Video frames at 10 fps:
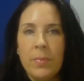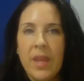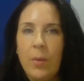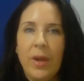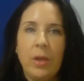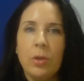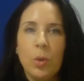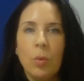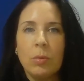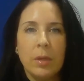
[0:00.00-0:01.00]
that way
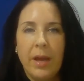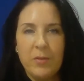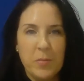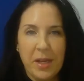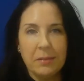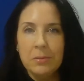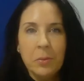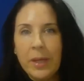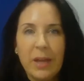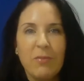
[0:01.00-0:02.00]
you won't have to be
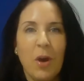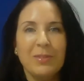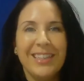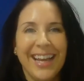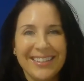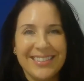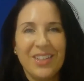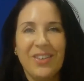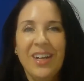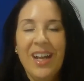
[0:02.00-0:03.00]
involved in that.
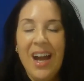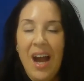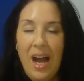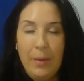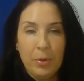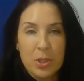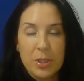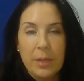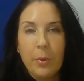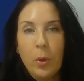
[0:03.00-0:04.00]
So I
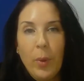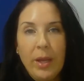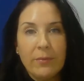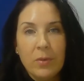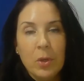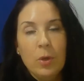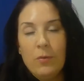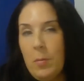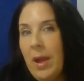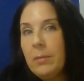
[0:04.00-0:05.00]
personally am going to wait
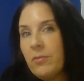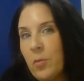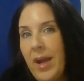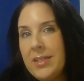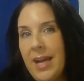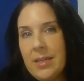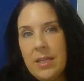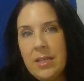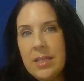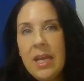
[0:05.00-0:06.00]
for my
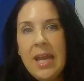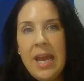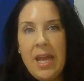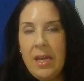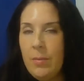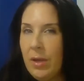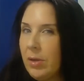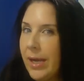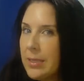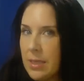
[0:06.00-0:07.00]
taxes. Any of my
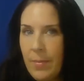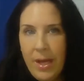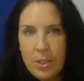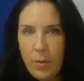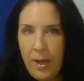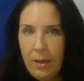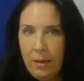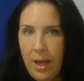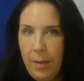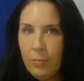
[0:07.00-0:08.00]
clients, I'm
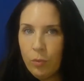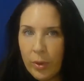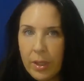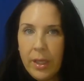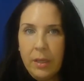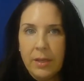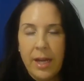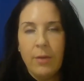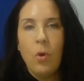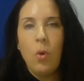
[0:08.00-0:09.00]
really kind of